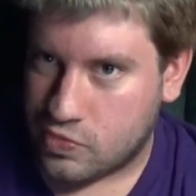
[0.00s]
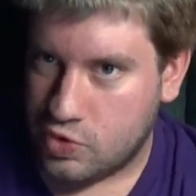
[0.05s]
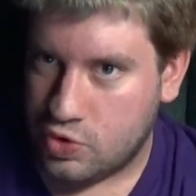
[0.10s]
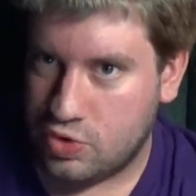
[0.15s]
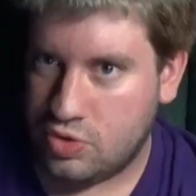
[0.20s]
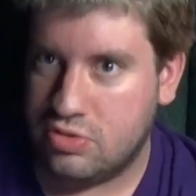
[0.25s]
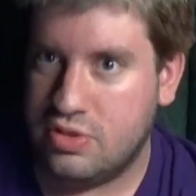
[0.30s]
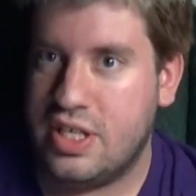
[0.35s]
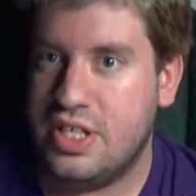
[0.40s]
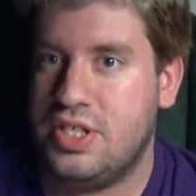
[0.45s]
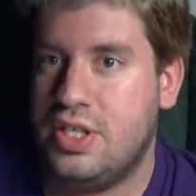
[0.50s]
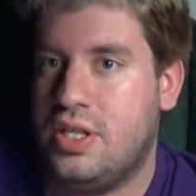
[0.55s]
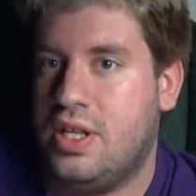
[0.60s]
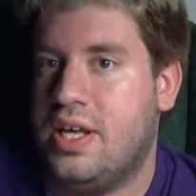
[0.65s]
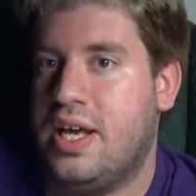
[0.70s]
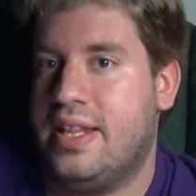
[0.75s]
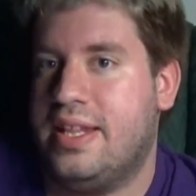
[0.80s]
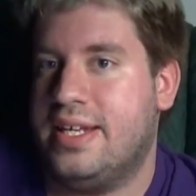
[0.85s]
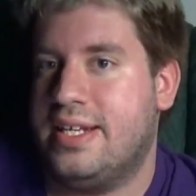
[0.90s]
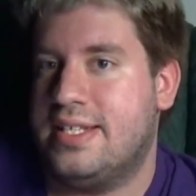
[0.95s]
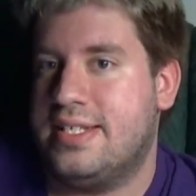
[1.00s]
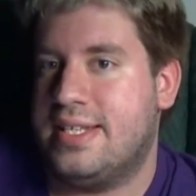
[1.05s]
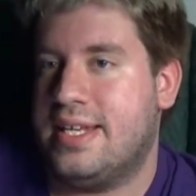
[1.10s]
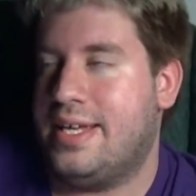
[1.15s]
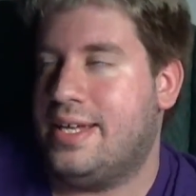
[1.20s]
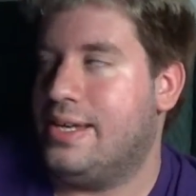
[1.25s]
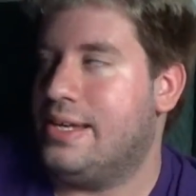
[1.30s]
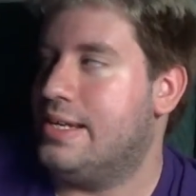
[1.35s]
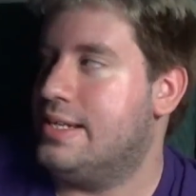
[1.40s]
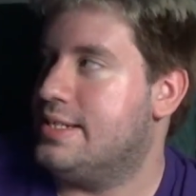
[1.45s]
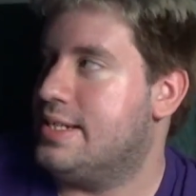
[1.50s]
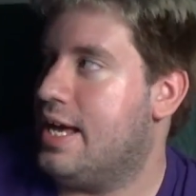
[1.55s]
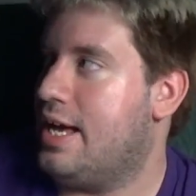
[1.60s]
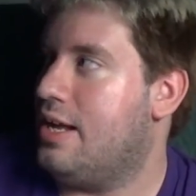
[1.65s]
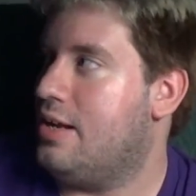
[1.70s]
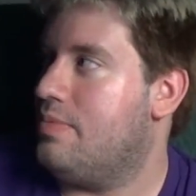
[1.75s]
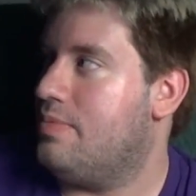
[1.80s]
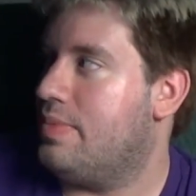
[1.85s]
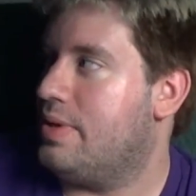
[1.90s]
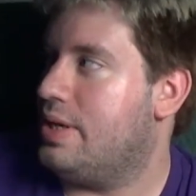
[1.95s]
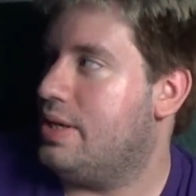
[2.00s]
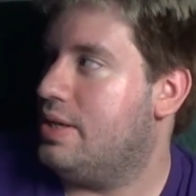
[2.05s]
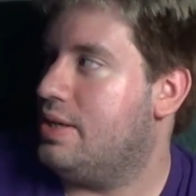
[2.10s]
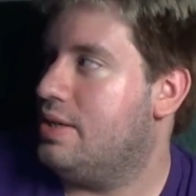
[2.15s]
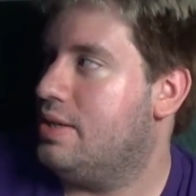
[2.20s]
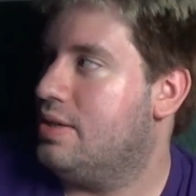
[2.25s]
traditionally I'd like to say, like, a den, but